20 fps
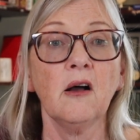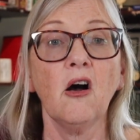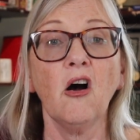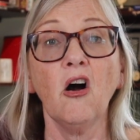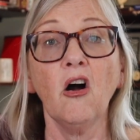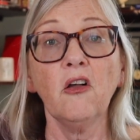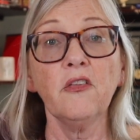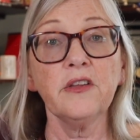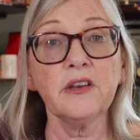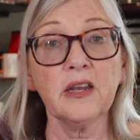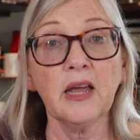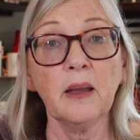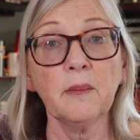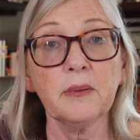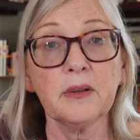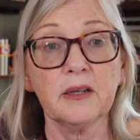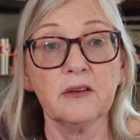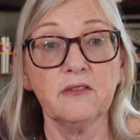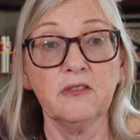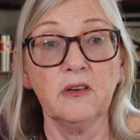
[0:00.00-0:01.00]
On the
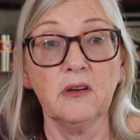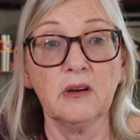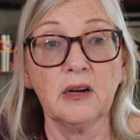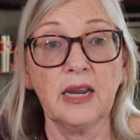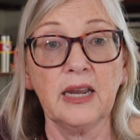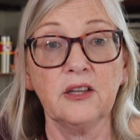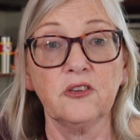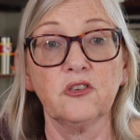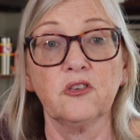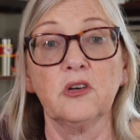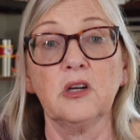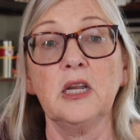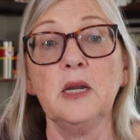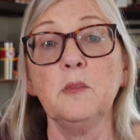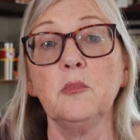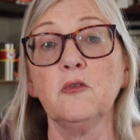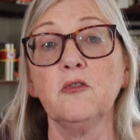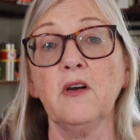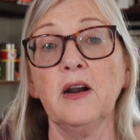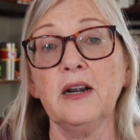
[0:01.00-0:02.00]
topic of lung cancer, he
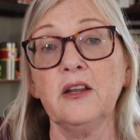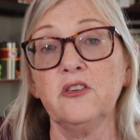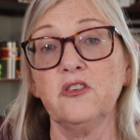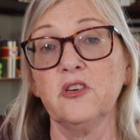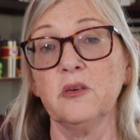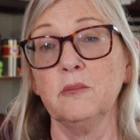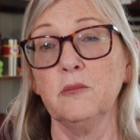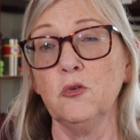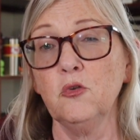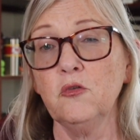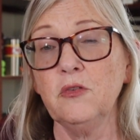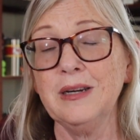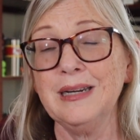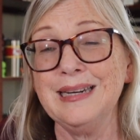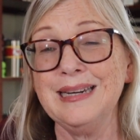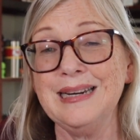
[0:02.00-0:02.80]
provided some moving